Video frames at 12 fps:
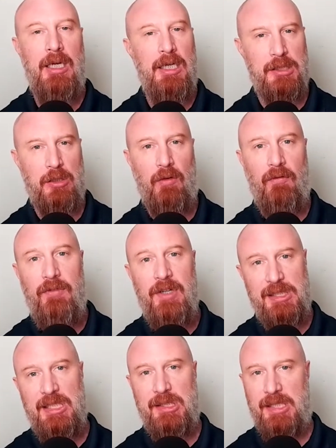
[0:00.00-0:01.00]
So if
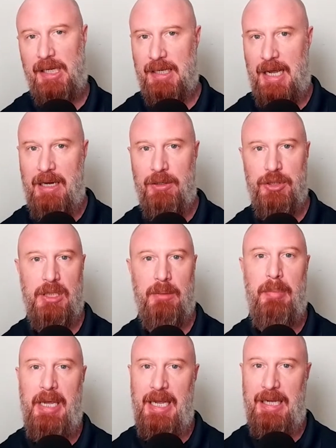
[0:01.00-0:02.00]
VISIE's technology
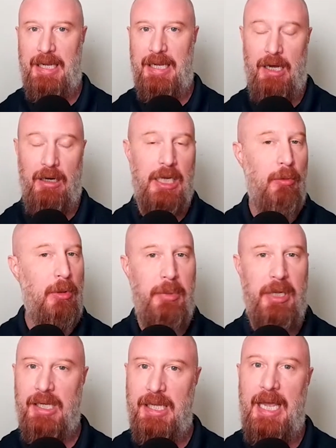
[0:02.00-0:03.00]
pans out, it would be
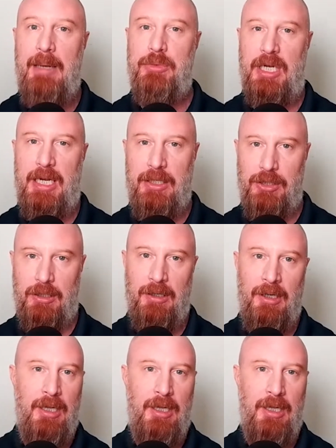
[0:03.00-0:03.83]
a game changer.